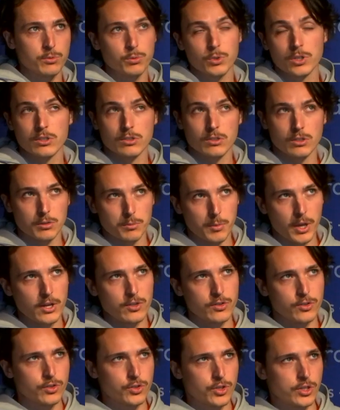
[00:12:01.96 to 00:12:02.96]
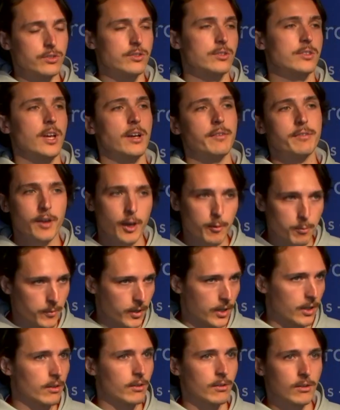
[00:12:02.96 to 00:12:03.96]
what is automation? It's just stuff
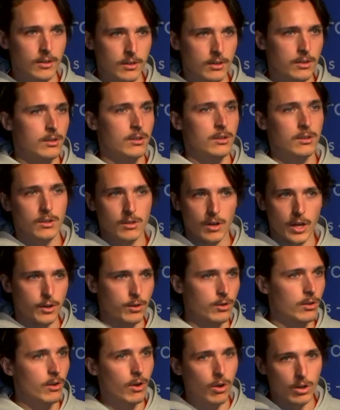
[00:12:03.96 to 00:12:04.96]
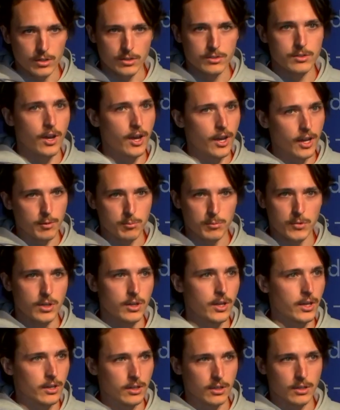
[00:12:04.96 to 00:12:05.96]
happening, like all the time in
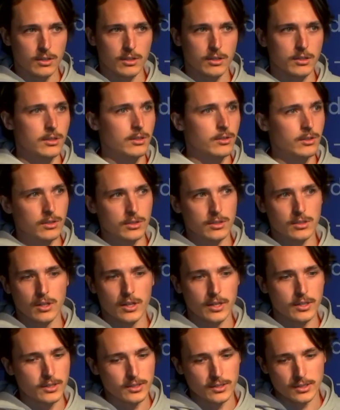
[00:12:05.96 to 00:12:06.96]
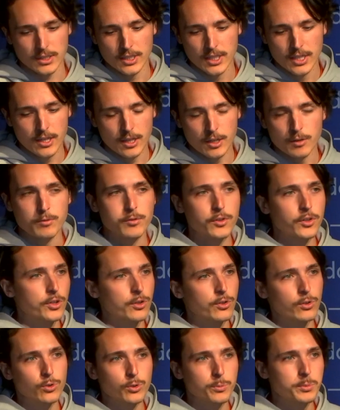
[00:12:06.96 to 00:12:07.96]
like a infinite
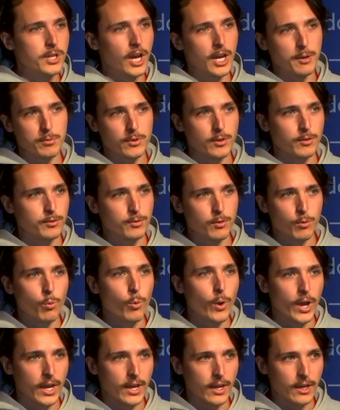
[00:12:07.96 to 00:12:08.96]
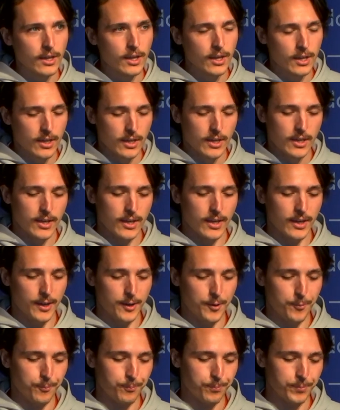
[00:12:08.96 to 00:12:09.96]
loop type of way.
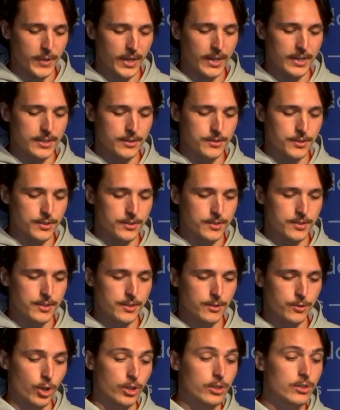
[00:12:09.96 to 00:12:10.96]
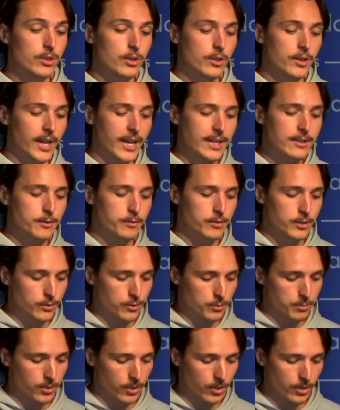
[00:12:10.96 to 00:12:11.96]
And this is not natively
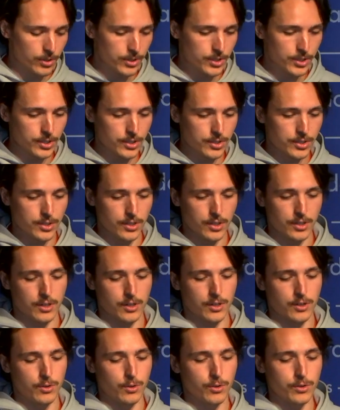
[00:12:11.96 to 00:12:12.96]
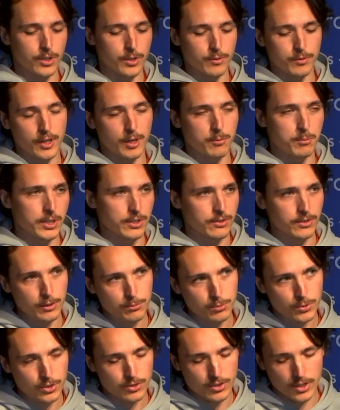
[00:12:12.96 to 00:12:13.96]
supported on EVM-based
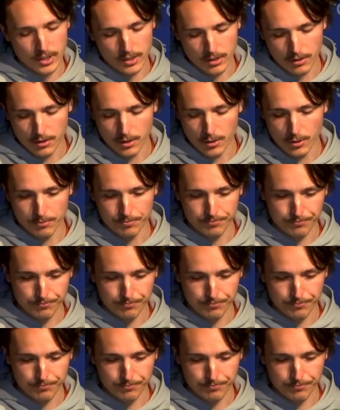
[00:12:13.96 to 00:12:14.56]
networks like Ethereum.